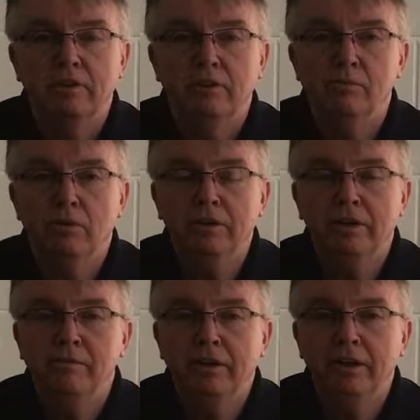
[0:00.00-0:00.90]
Good
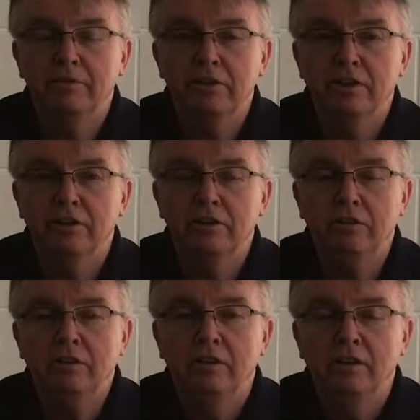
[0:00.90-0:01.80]
morning, my name's
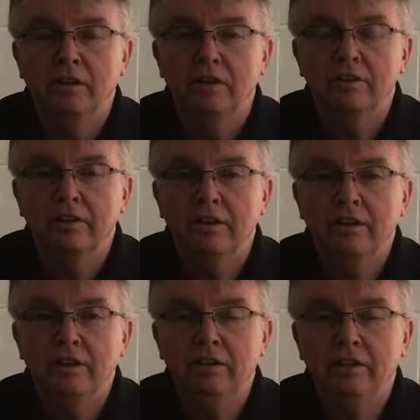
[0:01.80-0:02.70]
Nigel.
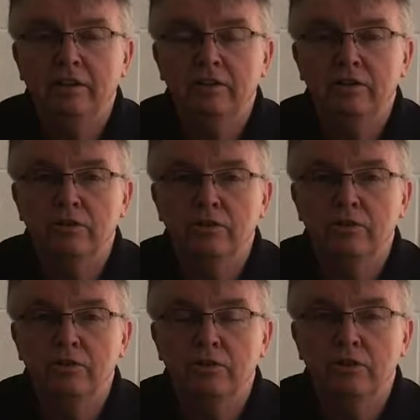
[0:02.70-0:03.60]
Today I'd like
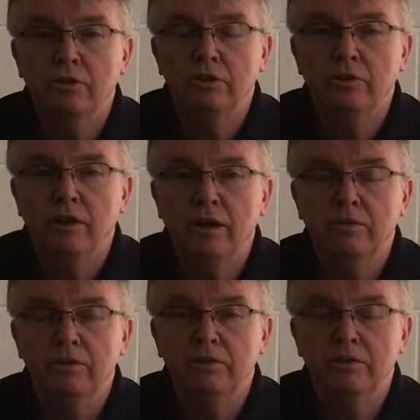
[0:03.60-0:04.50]
to show you how
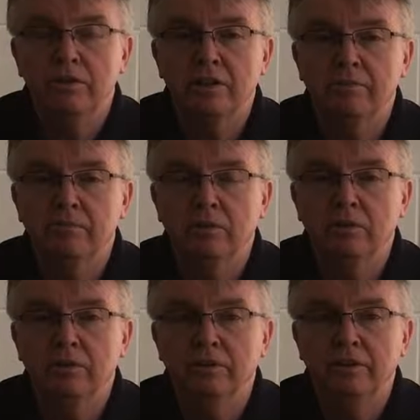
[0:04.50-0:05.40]
to
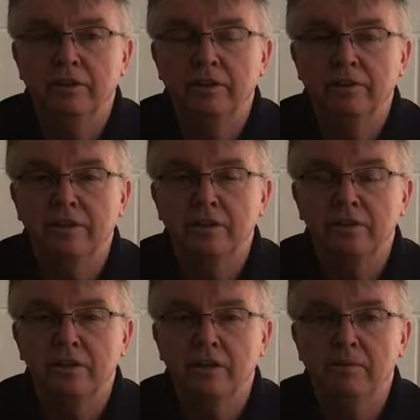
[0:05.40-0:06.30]
assemble the
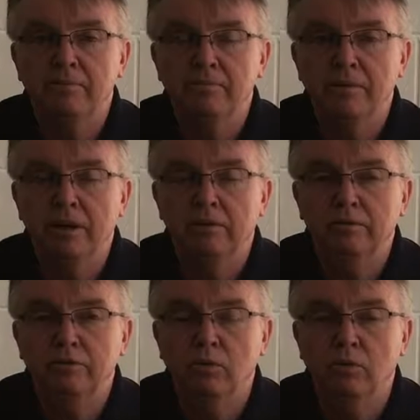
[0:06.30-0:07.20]
desktop
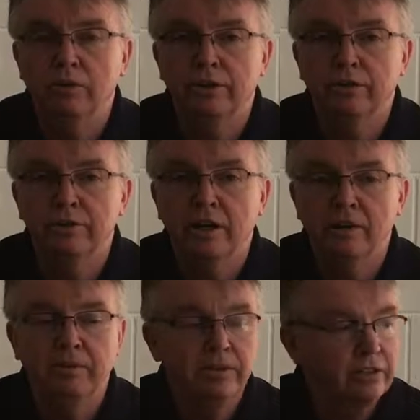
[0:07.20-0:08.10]
mount for your
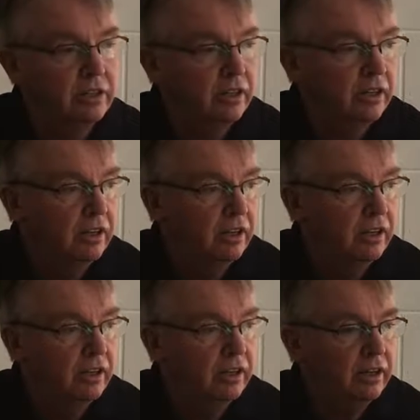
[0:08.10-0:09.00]
tablets,
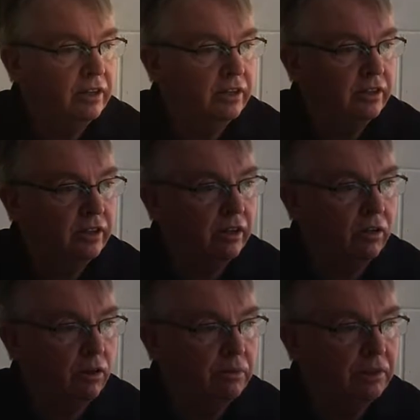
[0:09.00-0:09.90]
and
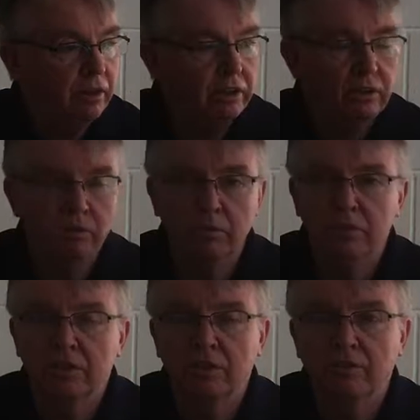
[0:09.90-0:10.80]
hoping that you
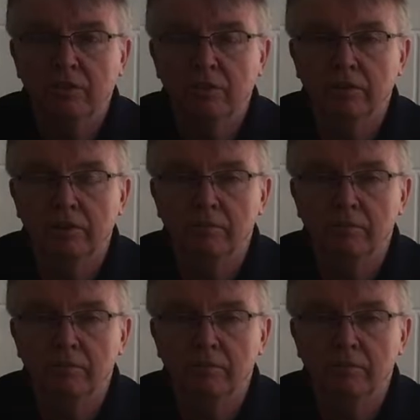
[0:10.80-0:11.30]
received all of the